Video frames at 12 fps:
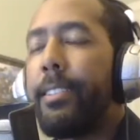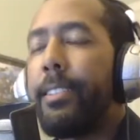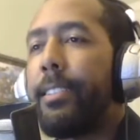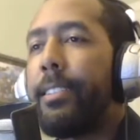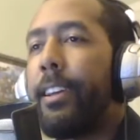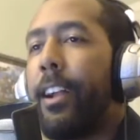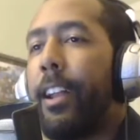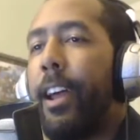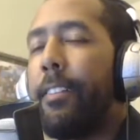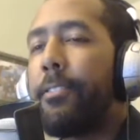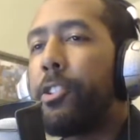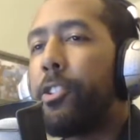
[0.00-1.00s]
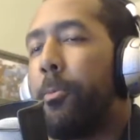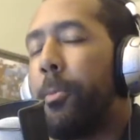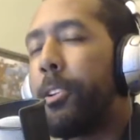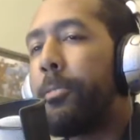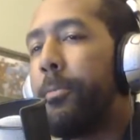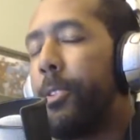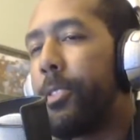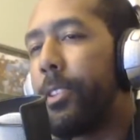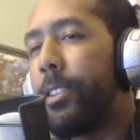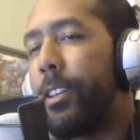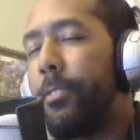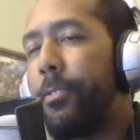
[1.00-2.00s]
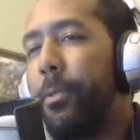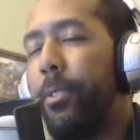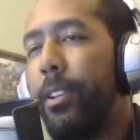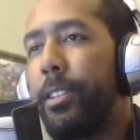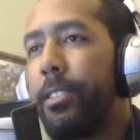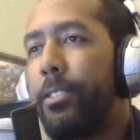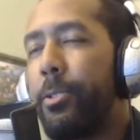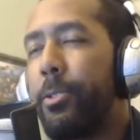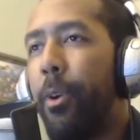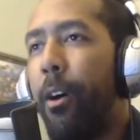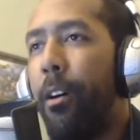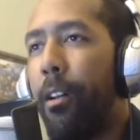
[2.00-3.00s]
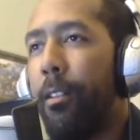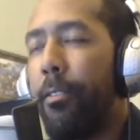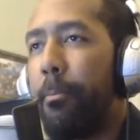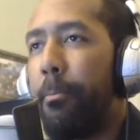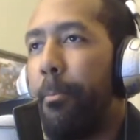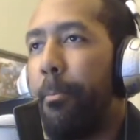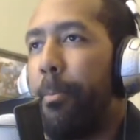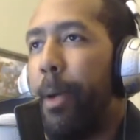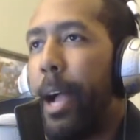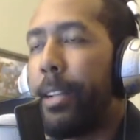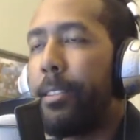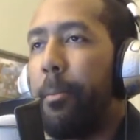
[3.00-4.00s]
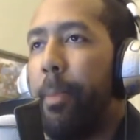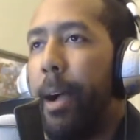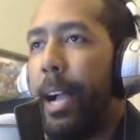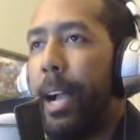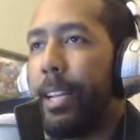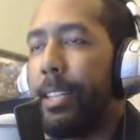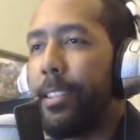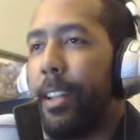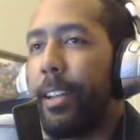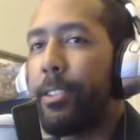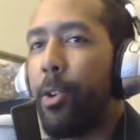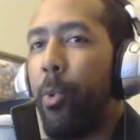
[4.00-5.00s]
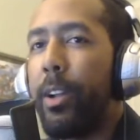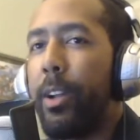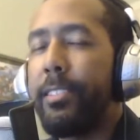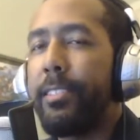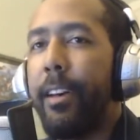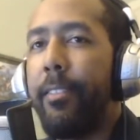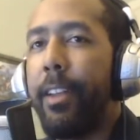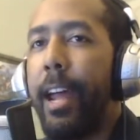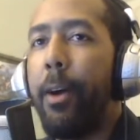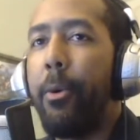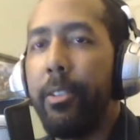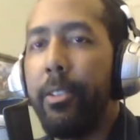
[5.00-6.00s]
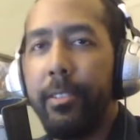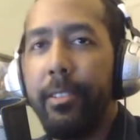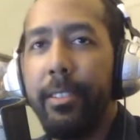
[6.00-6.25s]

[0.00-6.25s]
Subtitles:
said they're gonna have so much music that if you listen to all of it back to back, it's like 27 hours.